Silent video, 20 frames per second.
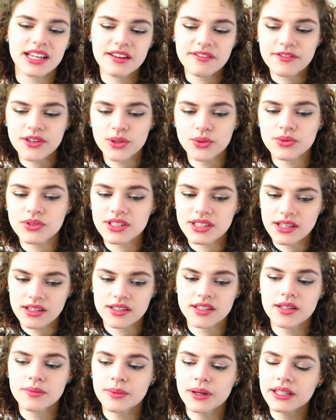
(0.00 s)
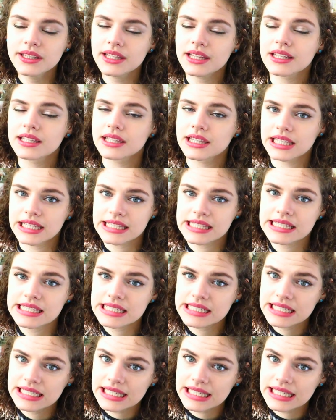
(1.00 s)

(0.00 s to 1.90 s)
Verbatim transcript: If you see someone that lists